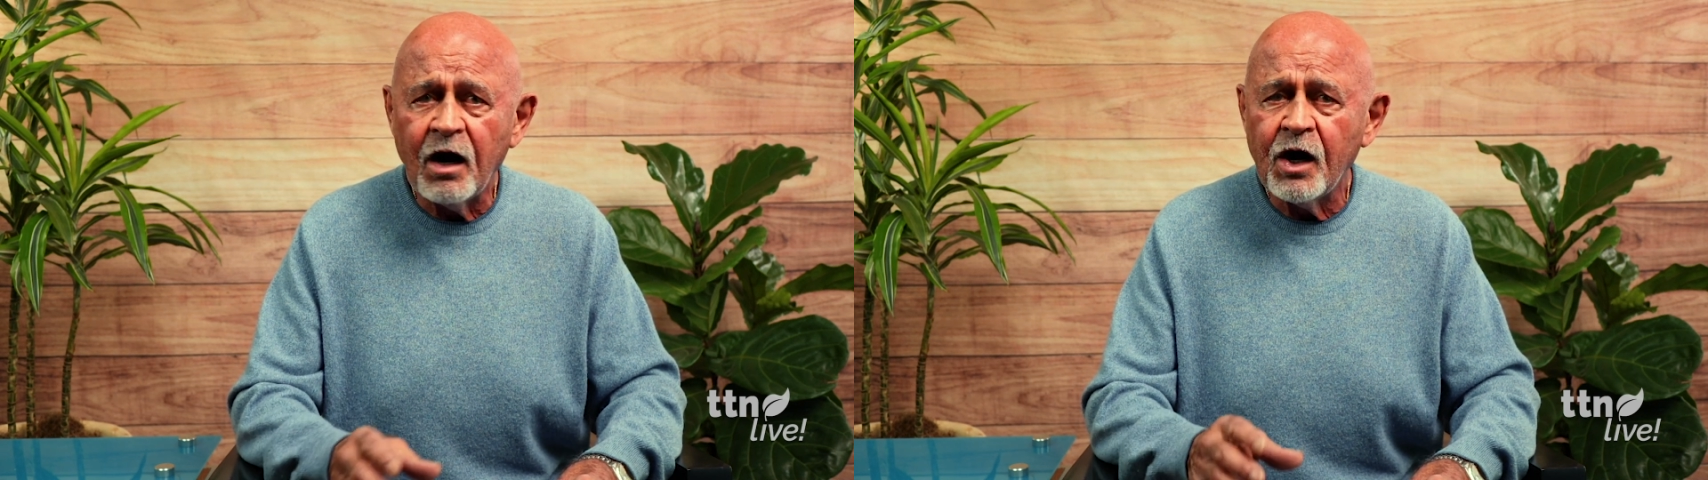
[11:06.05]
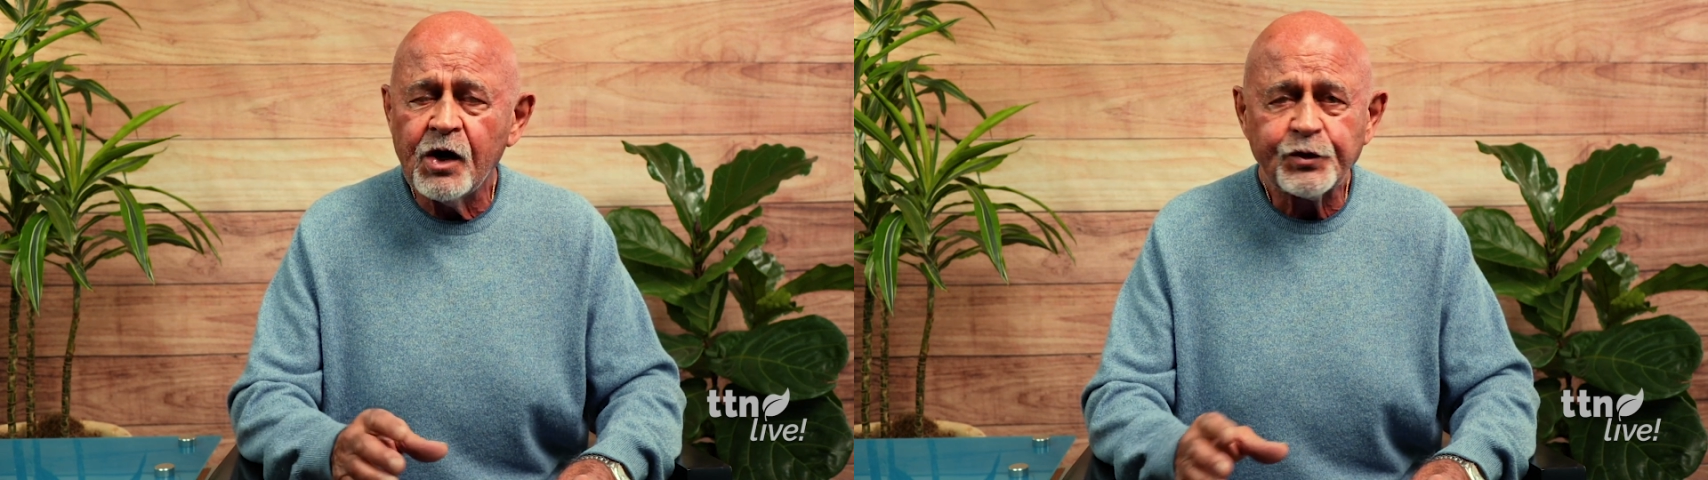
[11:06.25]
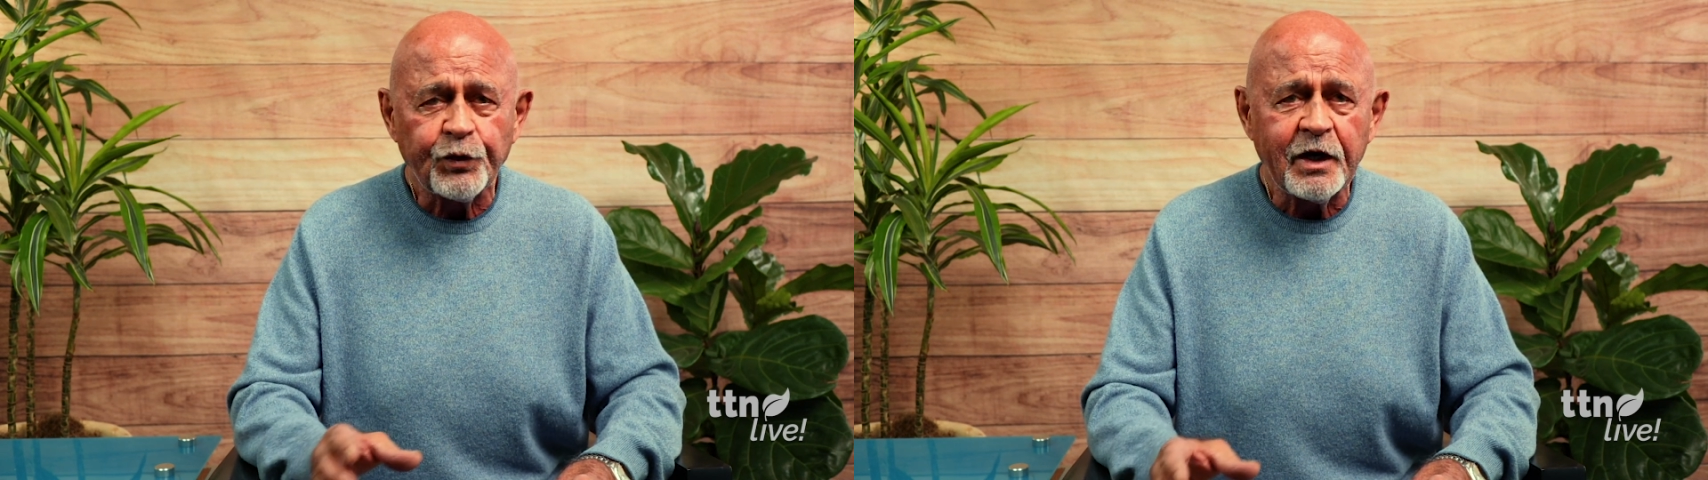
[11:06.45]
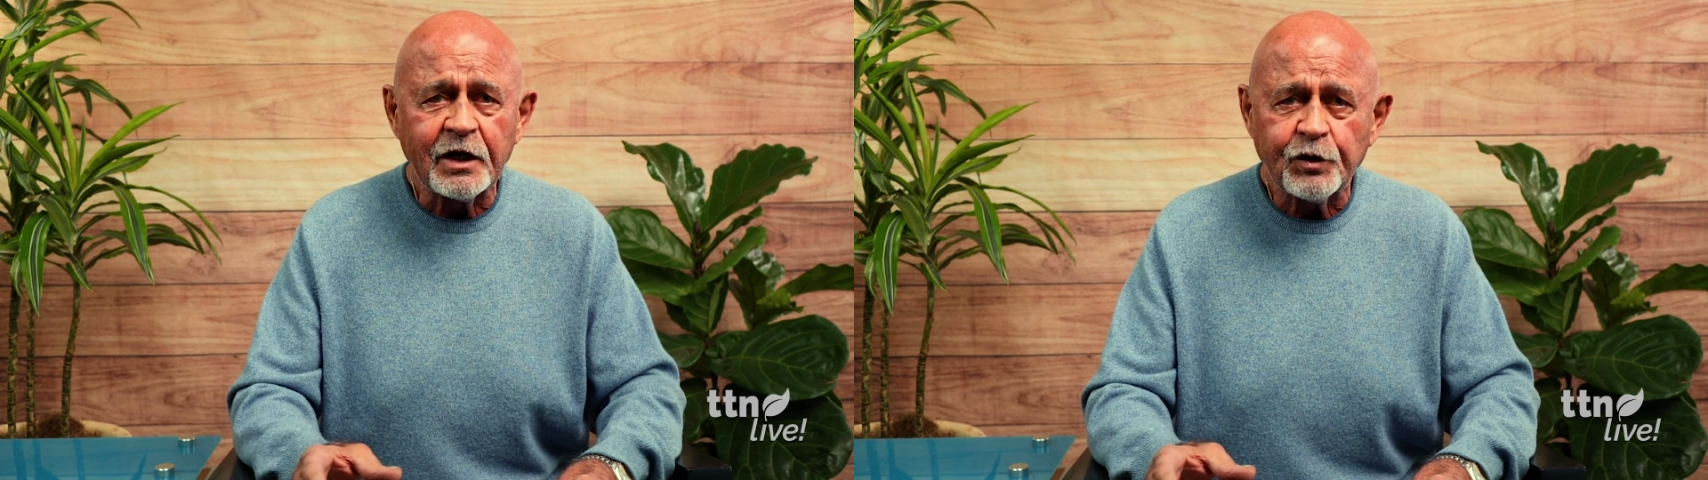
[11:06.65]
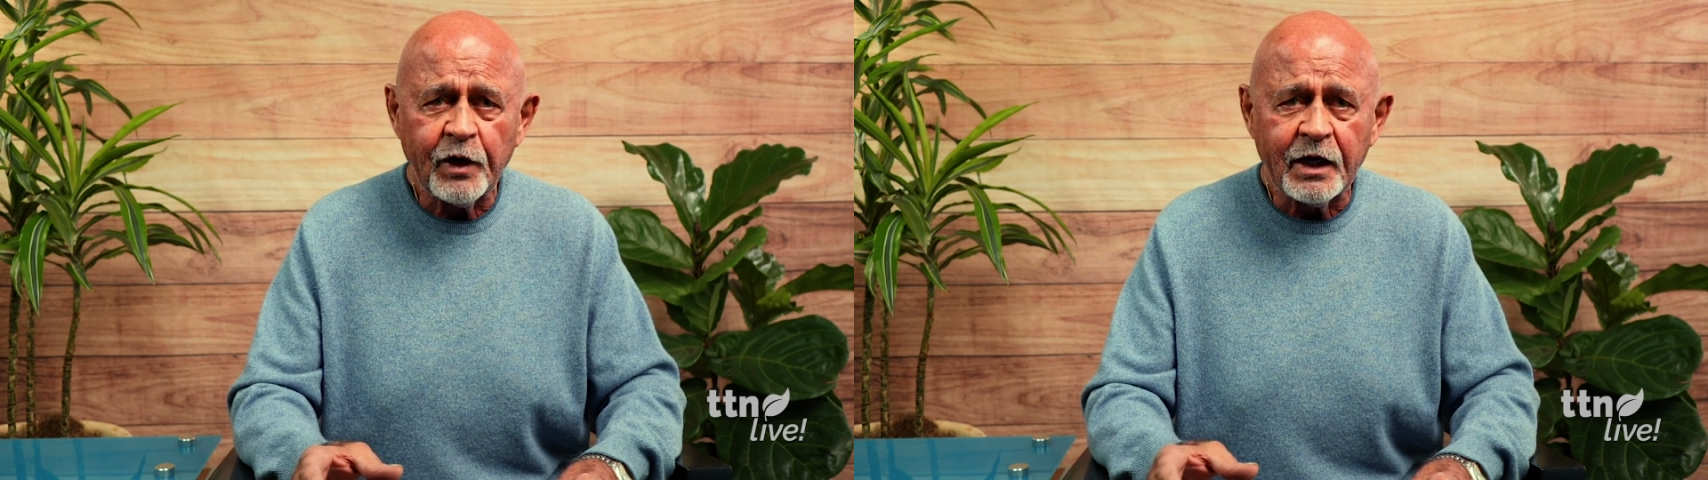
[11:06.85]
All three
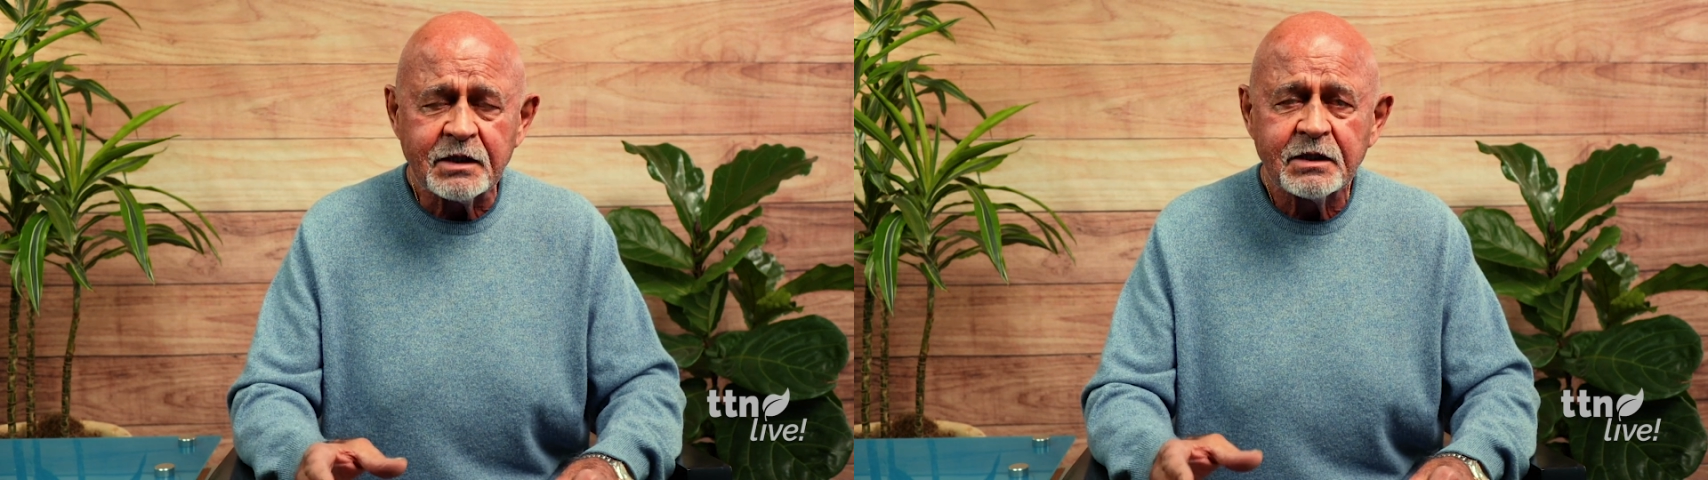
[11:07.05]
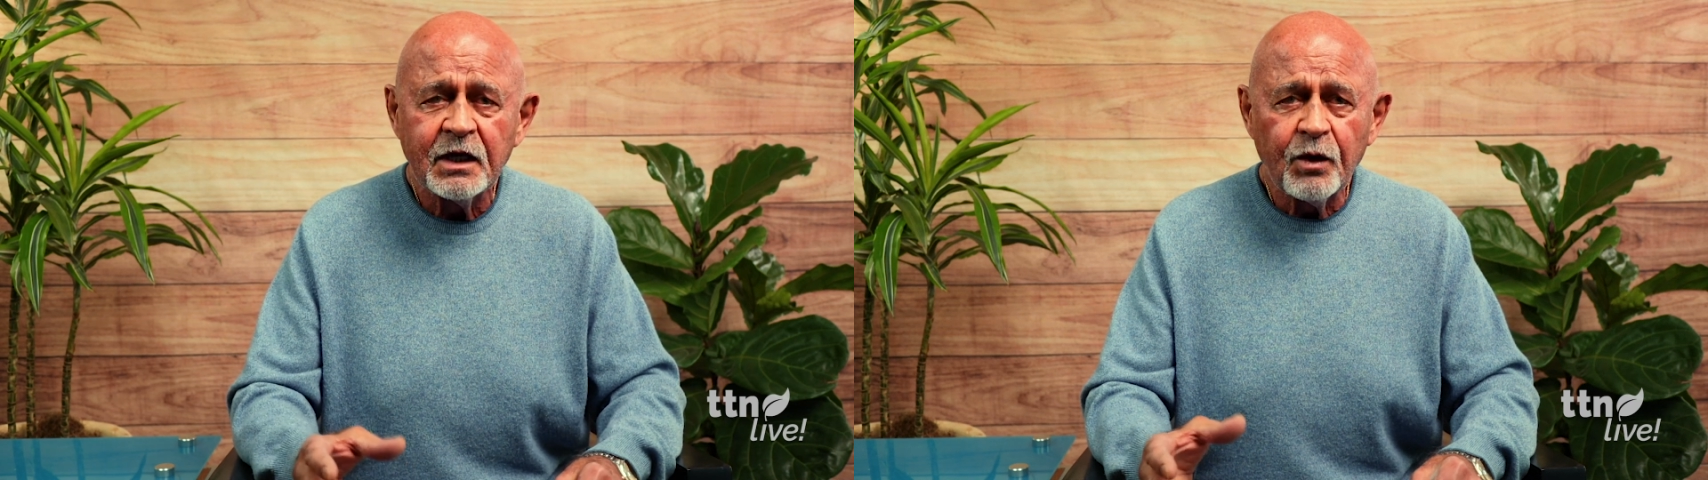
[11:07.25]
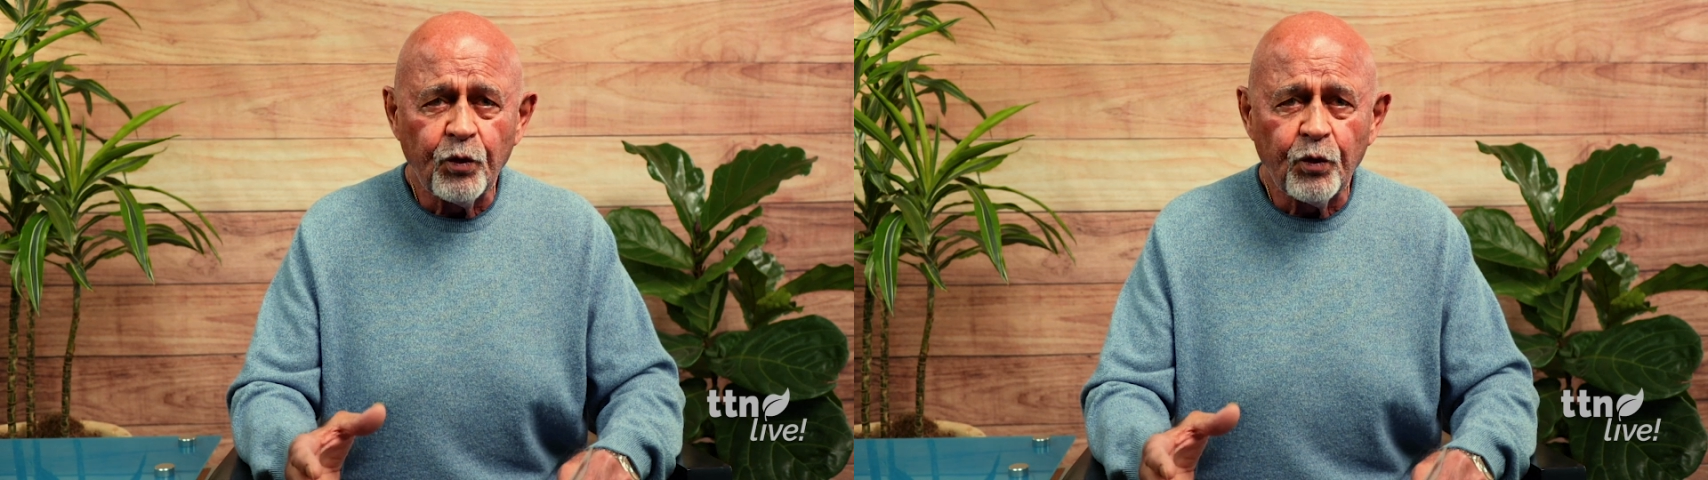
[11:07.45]
ingredients